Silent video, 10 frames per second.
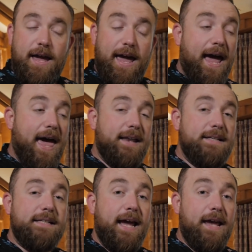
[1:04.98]

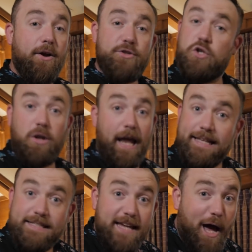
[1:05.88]
and it also
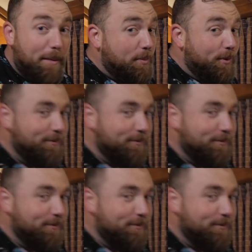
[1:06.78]
lights up,